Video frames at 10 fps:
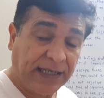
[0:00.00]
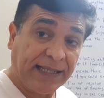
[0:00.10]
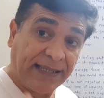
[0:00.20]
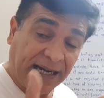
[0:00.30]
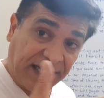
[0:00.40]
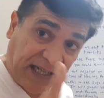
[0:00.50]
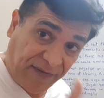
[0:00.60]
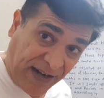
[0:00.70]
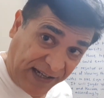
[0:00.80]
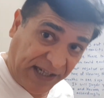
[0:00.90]
That
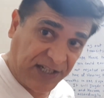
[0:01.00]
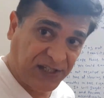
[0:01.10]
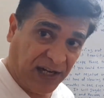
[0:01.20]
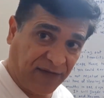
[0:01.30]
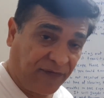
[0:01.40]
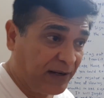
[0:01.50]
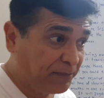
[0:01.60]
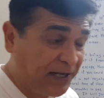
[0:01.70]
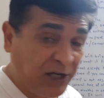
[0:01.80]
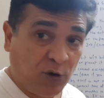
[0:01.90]
event itself will
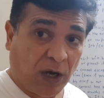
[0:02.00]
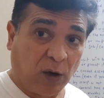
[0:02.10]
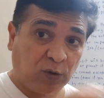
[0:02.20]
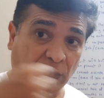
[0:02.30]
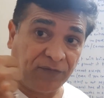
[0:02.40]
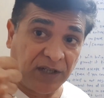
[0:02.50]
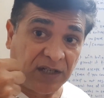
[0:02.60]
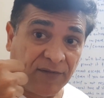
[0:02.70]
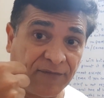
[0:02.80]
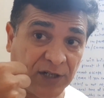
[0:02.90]
bring you out of the
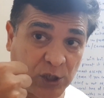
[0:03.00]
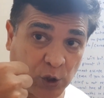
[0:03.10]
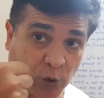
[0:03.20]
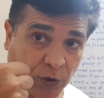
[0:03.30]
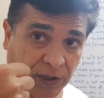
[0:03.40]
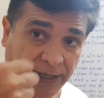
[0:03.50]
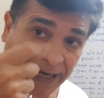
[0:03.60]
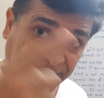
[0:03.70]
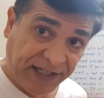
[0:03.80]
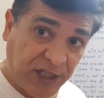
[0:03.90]
comfort zone
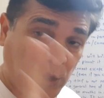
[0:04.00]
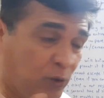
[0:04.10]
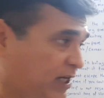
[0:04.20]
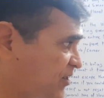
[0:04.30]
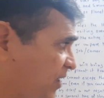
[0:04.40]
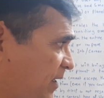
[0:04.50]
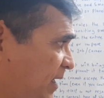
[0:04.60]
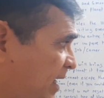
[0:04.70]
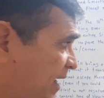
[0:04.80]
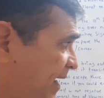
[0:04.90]
and teach you a lesson.
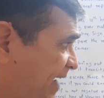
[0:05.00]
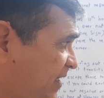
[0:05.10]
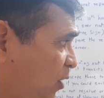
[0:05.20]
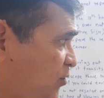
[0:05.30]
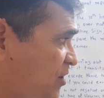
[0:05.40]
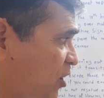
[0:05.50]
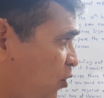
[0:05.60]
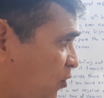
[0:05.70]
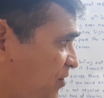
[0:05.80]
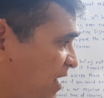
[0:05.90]
Ninth house is a
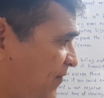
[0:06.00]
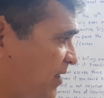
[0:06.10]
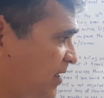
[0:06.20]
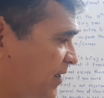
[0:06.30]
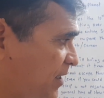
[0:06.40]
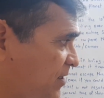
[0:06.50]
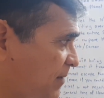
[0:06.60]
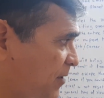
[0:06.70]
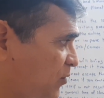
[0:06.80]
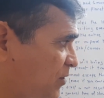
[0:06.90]
long travel. It is
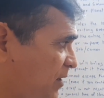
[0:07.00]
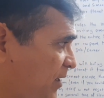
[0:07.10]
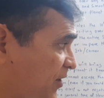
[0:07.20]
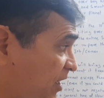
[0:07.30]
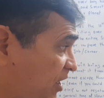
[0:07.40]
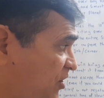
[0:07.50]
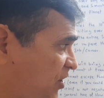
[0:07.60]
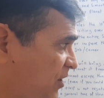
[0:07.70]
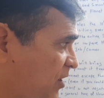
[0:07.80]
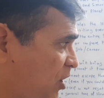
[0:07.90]
about
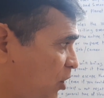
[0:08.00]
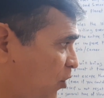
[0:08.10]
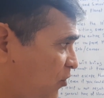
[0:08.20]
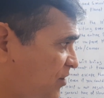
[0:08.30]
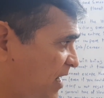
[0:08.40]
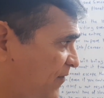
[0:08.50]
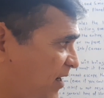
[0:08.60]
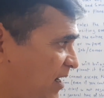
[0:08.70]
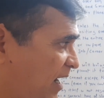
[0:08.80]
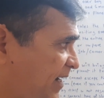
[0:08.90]
religion, long
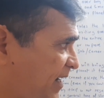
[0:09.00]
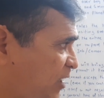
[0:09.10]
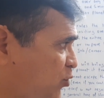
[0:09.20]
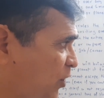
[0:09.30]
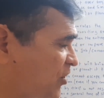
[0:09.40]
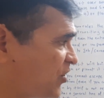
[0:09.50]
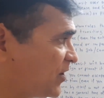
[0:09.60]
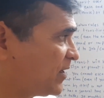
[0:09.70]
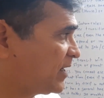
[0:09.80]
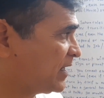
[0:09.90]
travel, higher
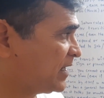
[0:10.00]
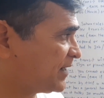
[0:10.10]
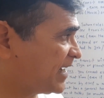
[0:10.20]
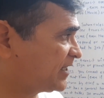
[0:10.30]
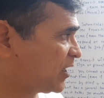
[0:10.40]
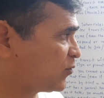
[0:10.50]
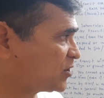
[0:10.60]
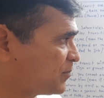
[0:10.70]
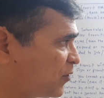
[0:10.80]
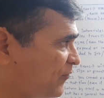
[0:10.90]
education. 10th
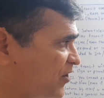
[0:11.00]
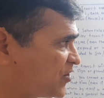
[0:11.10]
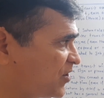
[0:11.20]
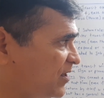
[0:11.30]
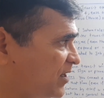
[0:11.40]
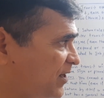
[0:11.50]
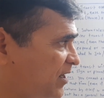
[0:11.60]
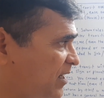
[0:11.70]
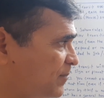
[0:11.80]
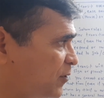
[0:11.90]
house, profession,
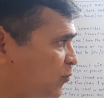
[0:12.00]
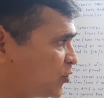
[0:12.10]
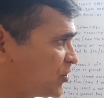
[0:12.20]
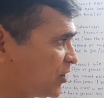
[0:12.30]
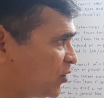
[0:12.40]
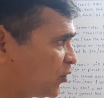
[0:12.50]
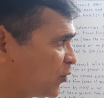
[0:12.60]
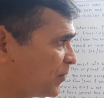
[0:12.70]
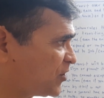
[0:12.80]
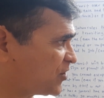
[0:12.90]
career, promotion,
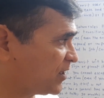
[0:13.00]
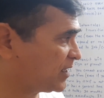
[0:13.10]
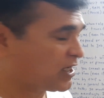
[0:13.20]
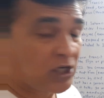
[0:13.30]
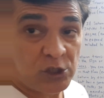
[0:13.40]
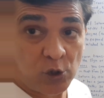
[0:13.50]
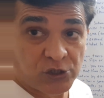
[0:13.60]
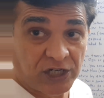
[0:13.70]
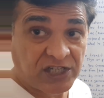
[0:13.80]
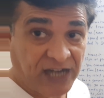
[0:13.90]
occupation,
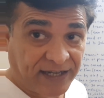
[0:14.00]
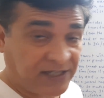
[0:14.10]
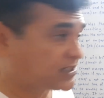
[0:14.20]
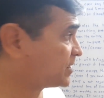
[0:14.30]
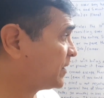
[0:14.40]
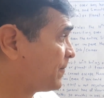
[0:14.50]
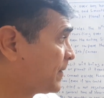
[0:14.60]
social status.